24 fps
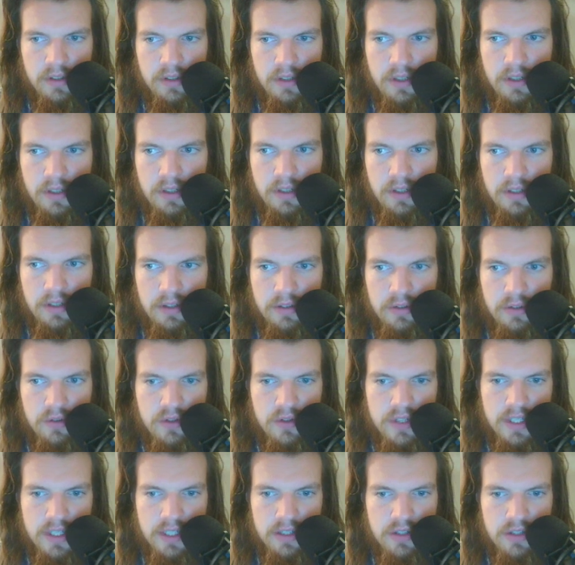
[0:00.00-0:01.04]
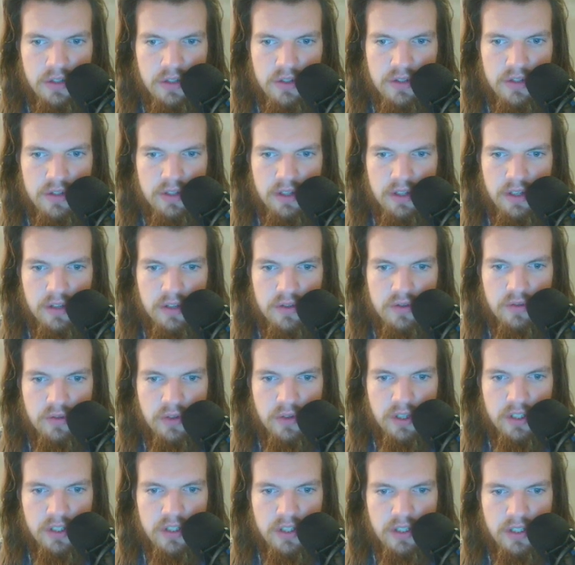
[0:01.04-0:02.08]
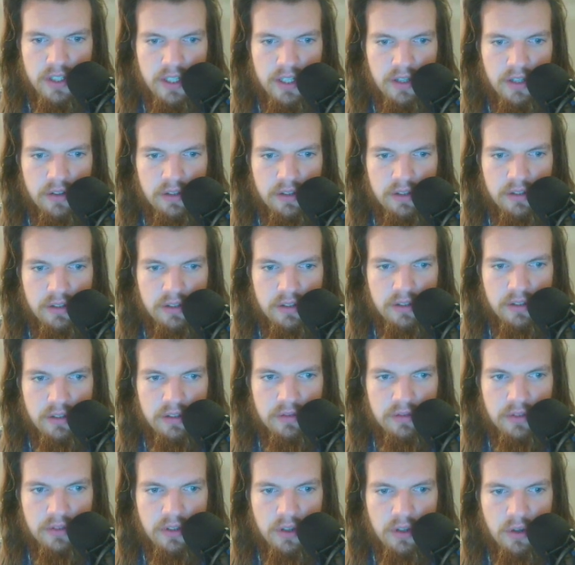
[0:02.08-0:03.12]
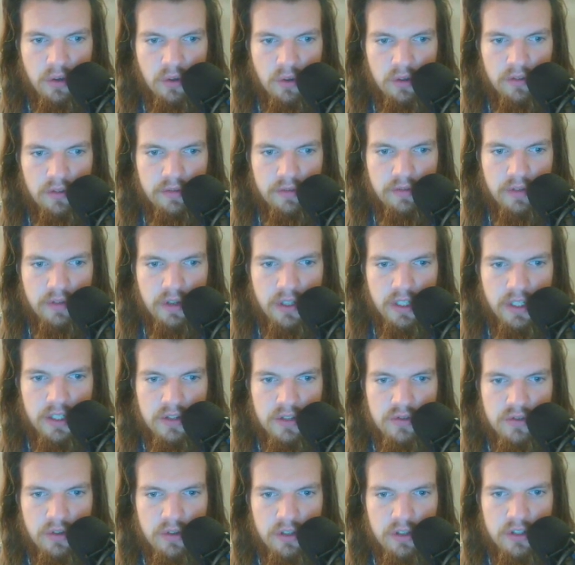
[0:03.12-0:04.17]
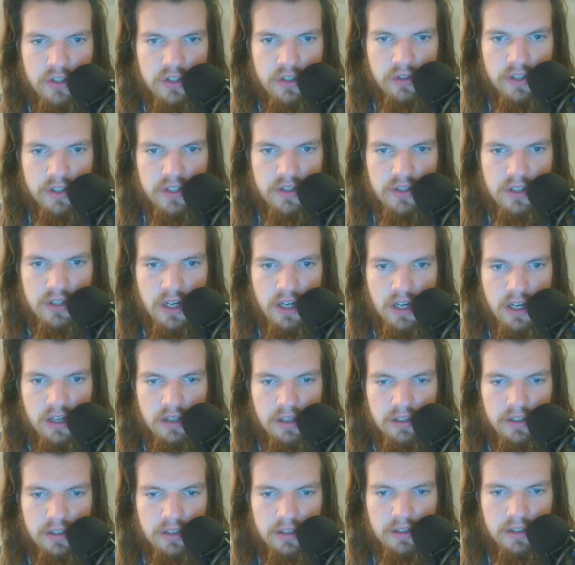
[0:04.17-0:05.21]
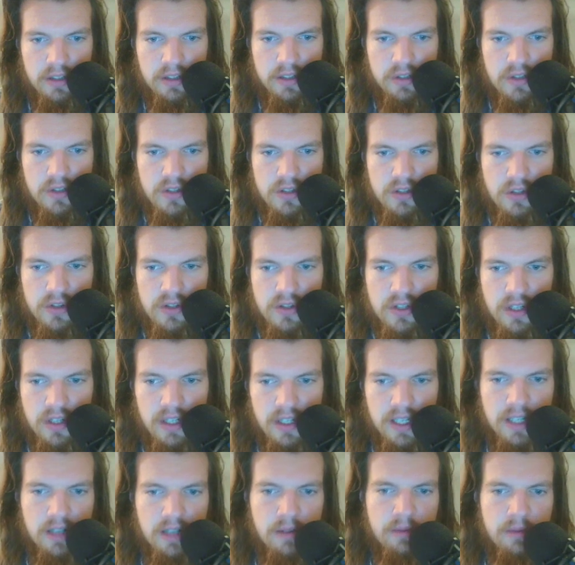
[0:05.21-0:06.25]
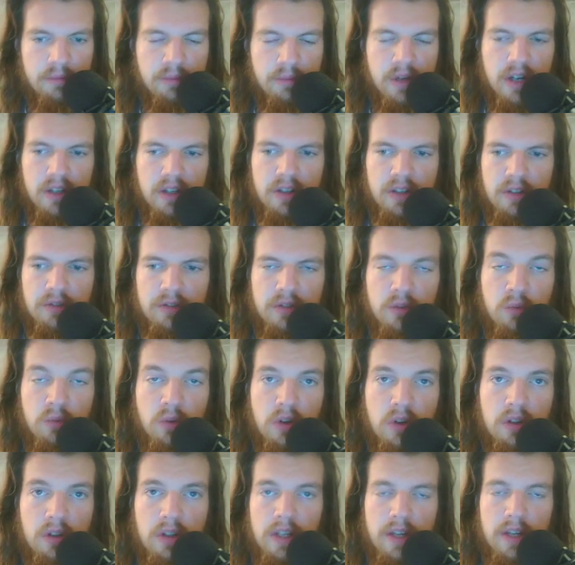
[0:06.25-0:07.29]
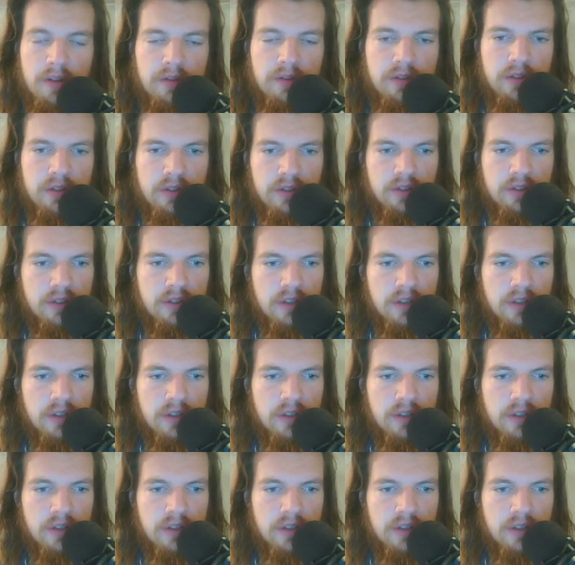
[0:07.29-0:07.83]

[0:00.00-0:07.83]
And you see just the destruction here. The whole fucking structure is gone. There's just a little part of the wall left.